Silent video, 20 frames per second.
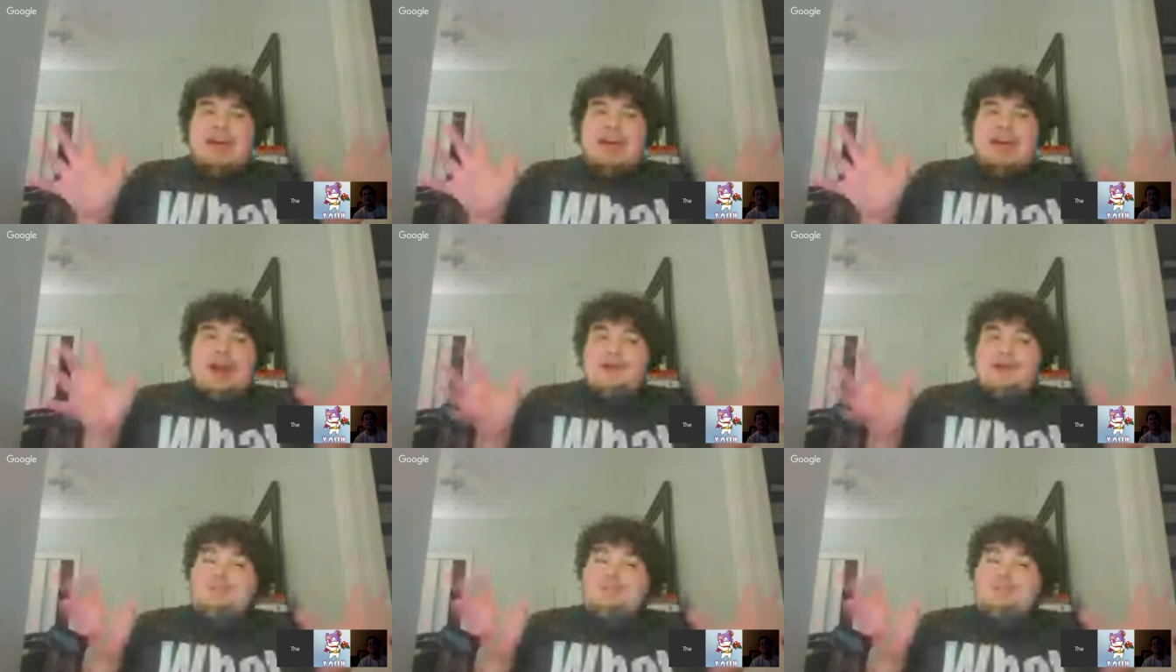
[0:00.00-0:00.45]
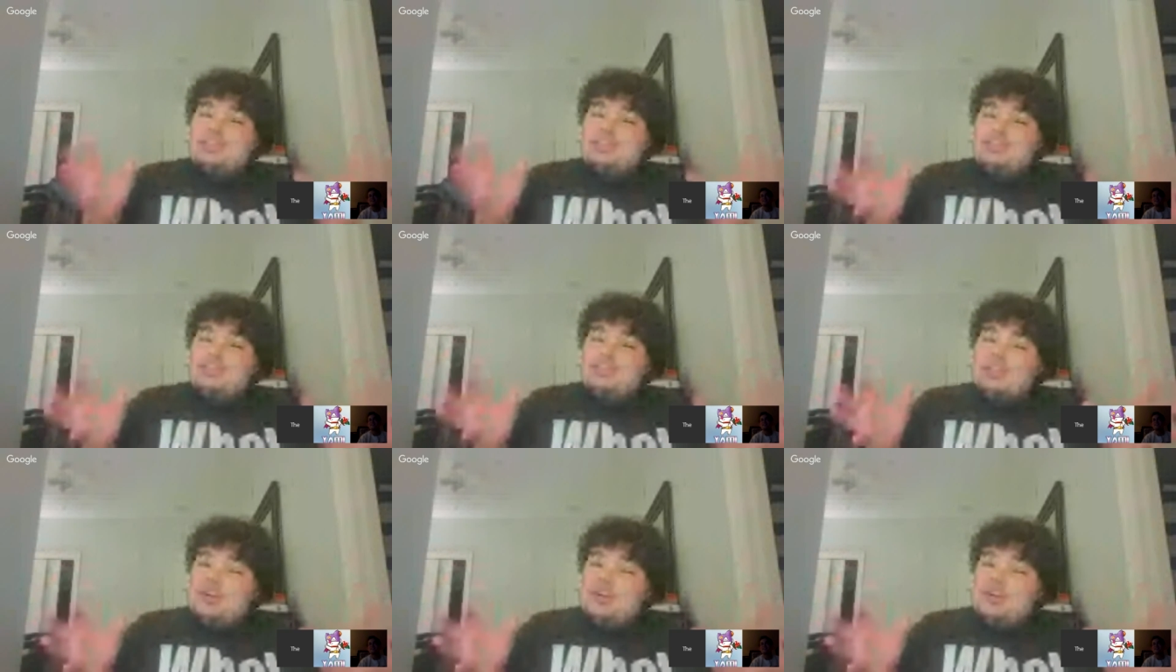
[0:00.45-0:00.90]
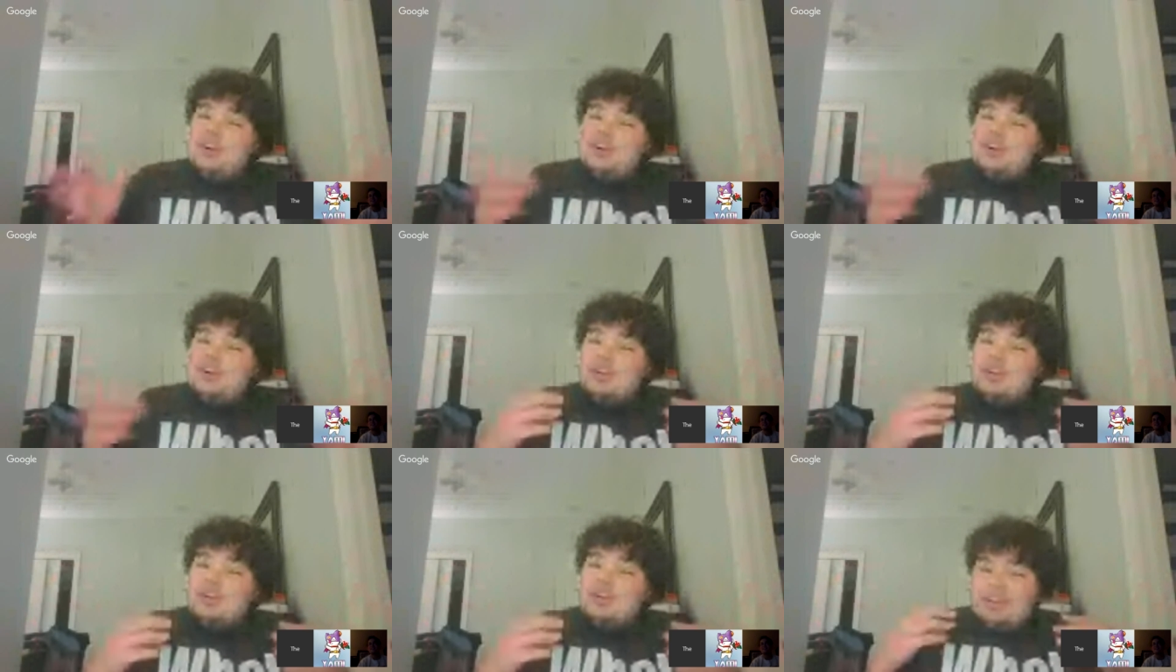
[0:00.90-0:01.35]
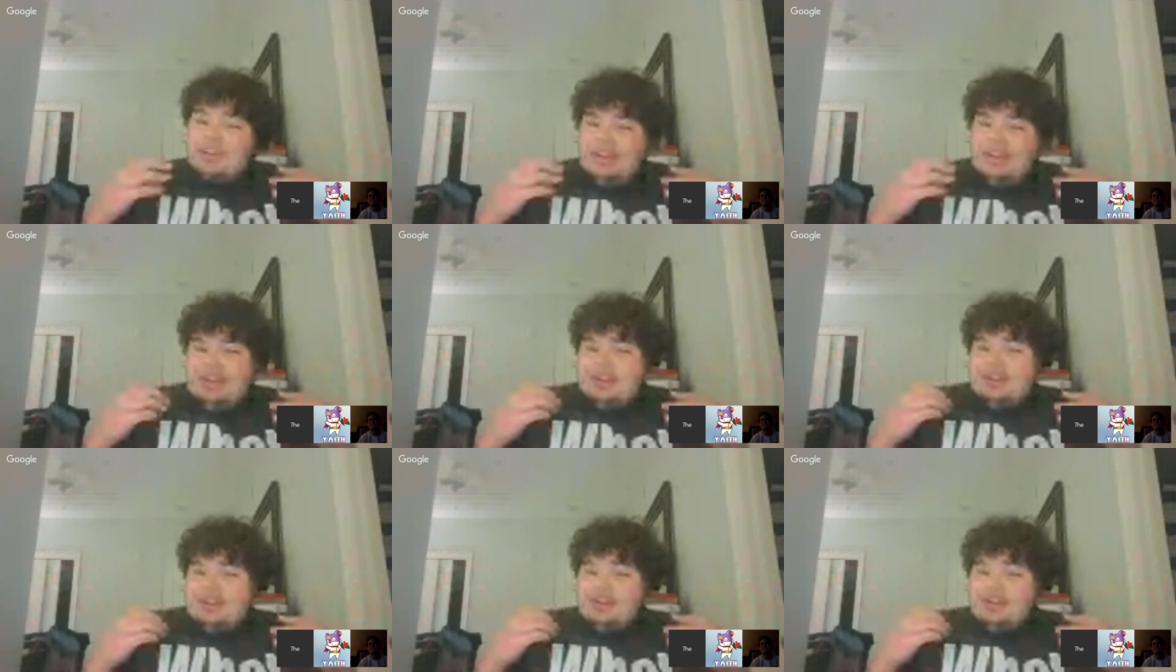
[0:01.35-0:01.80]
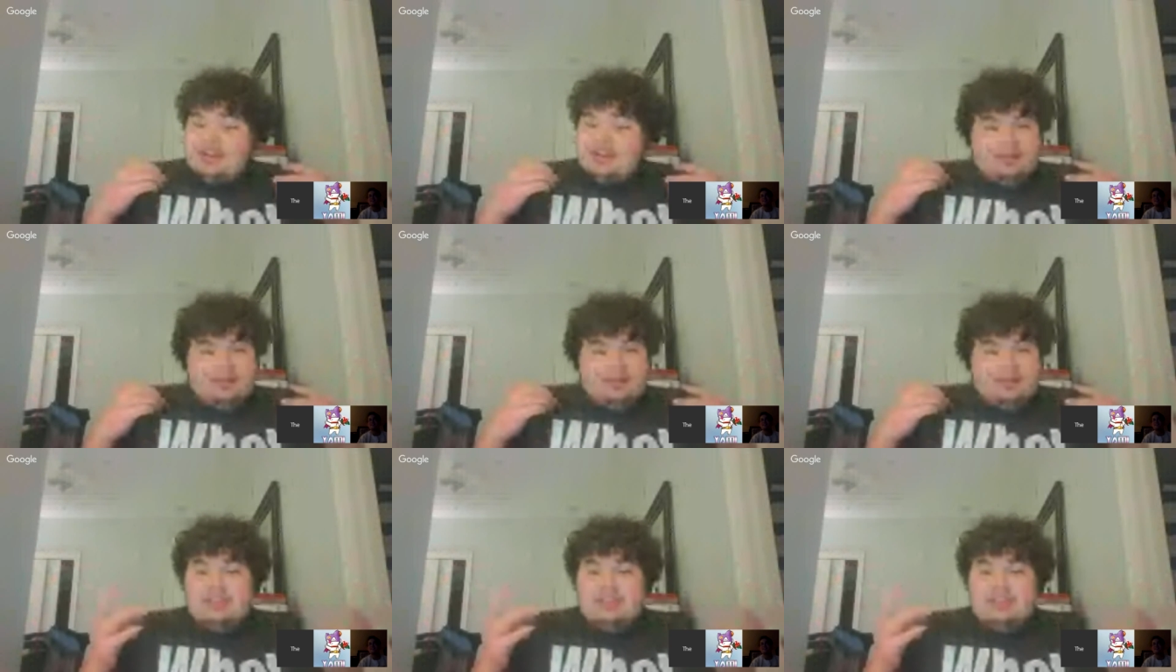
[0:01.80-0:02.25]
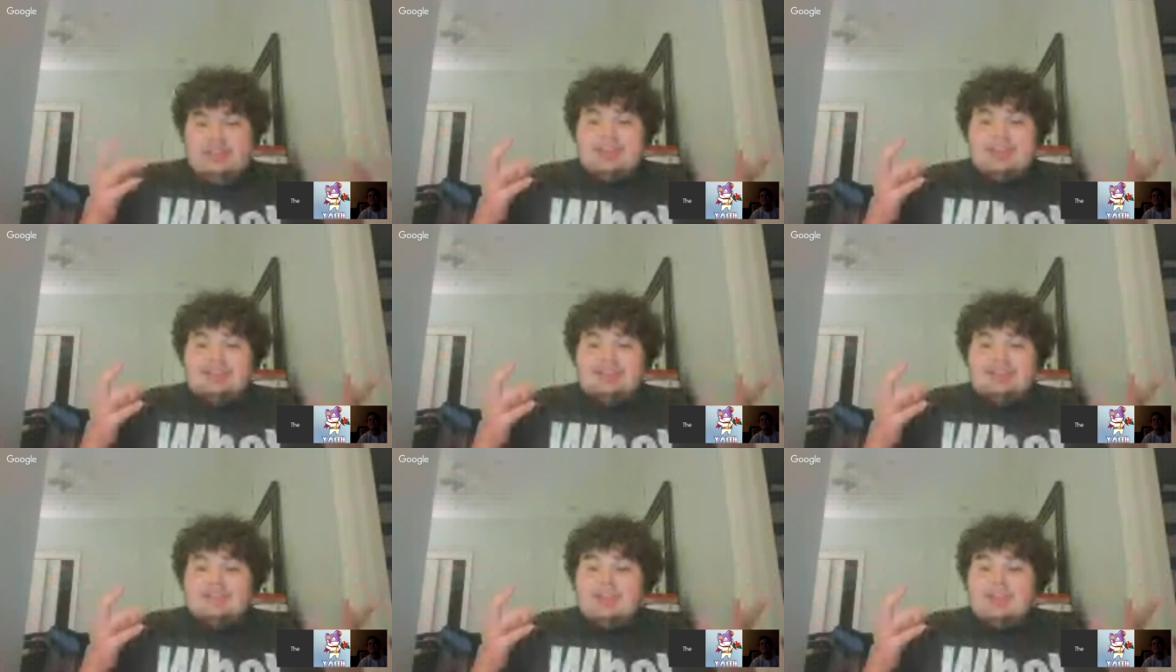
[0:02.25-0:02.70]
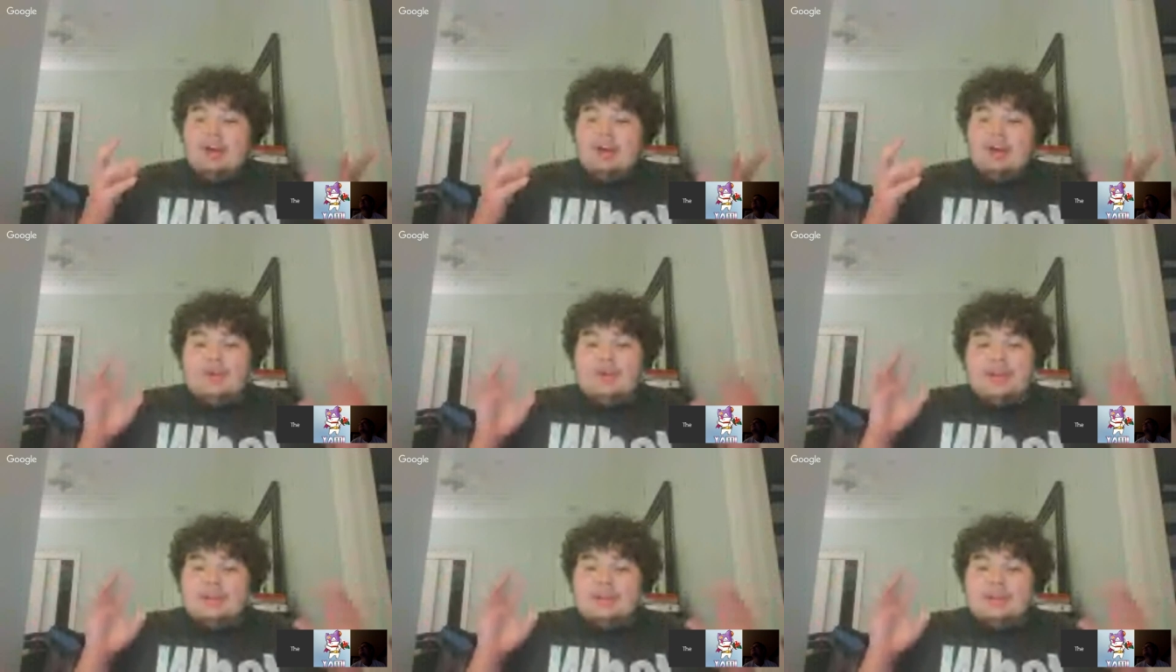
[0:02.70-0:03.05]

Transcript: I'm pretty sure that Teen Titans Go